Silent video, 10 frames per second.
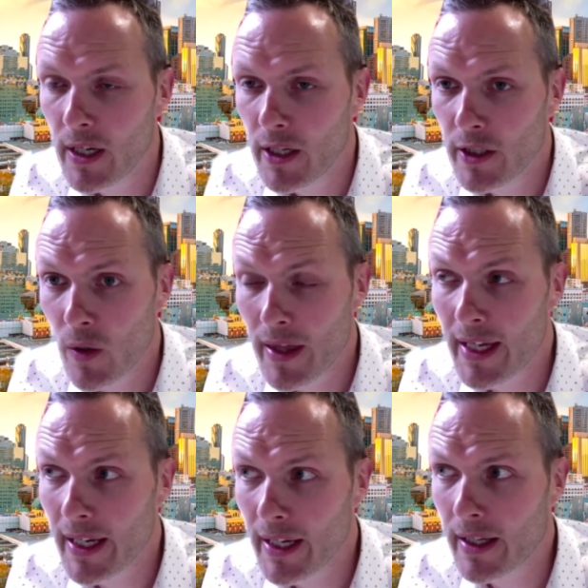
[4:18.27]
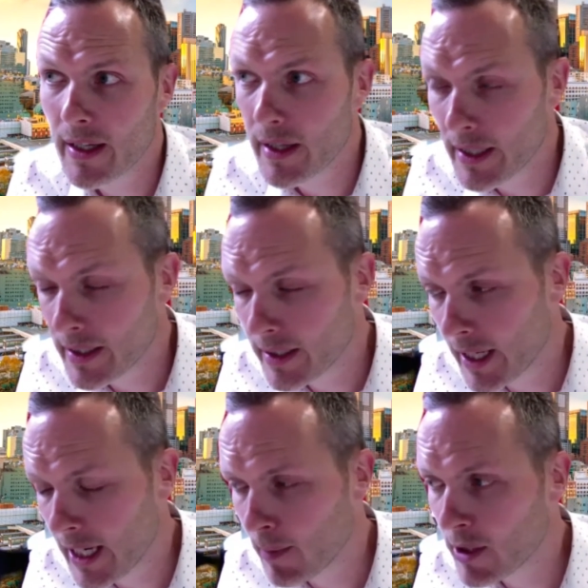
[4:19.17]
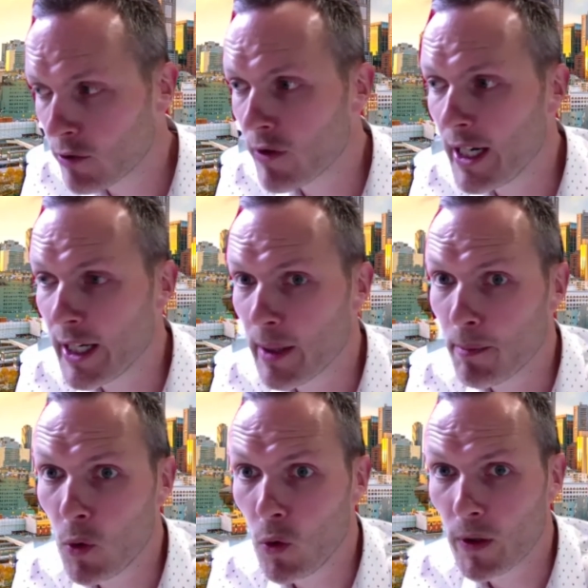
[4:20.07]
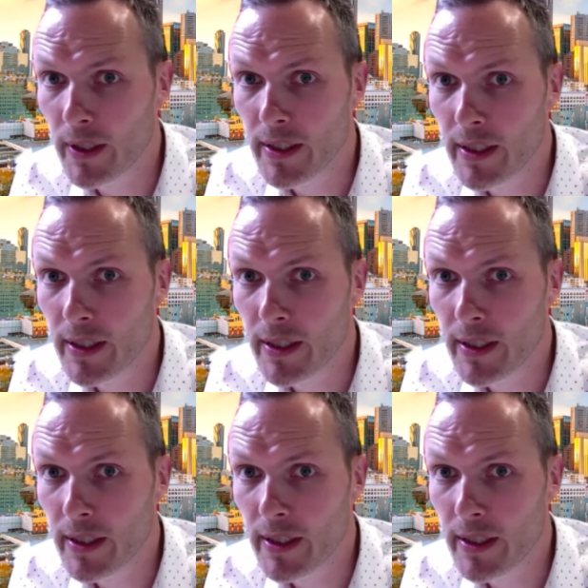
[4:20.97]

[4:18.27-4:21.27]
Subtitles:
So I think this scheme is really important